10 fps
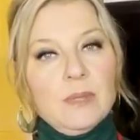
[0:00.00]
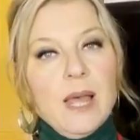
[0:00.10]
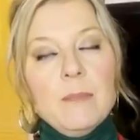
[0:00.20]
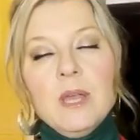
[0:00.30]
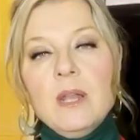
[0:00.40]

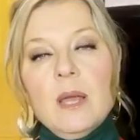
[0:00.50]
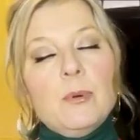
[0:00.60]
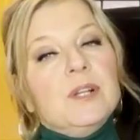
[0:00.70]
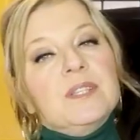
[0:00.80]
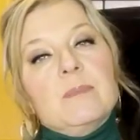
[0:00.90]
lemon, I
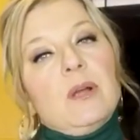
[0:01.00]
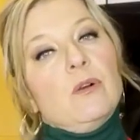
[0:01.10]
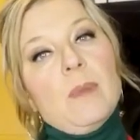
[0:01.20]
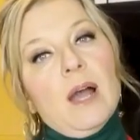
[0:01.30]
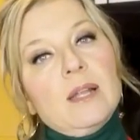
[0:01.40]
put in some
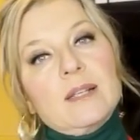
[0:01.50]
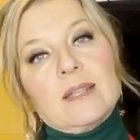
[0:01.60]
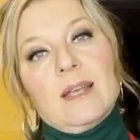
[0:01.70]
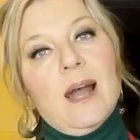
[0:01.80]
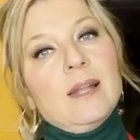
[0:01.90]
aromatics
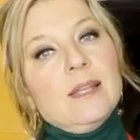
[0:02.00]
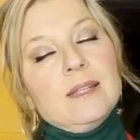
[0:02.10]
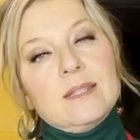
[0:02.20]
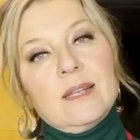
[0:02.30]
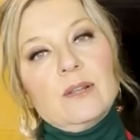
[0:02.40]
like
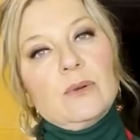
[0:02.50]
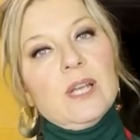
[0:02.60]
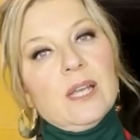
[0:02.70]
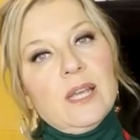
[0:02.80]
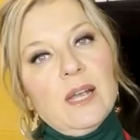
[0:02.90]
onion,
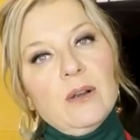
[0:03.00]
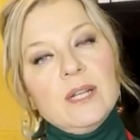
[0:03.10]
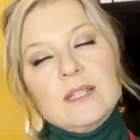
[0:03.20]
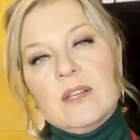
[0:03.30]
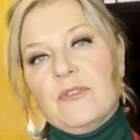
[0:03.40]
celery, and
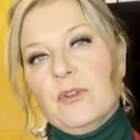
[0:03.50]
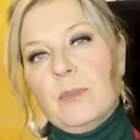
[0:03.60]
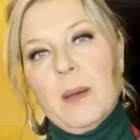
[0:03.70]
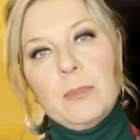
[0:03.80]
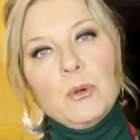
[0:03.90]
carrots, a few
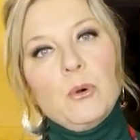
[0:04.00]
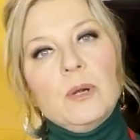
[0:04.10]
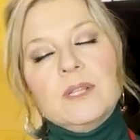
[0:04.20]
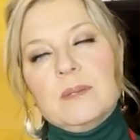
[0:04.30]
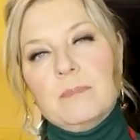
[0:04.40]

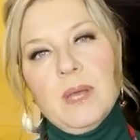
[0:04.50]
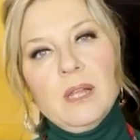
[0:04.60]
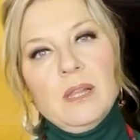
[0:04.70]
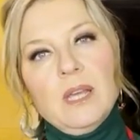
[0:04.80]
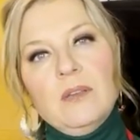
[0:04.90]
peppercorns and
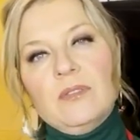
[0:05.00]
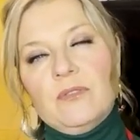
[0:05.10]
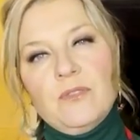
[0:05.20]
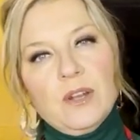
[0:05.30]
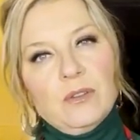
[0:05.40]
bay leaves
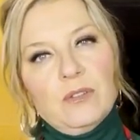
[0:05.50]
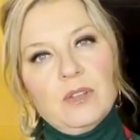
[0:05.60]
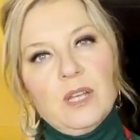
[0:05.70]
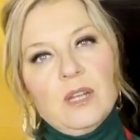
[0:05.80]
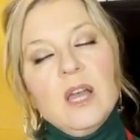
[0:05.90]
and fennel
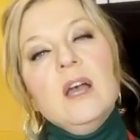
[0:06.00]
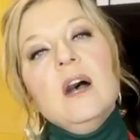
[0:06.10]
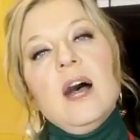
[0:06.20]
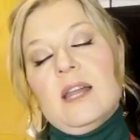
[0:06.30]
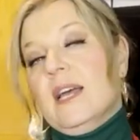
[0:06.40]
seed. And I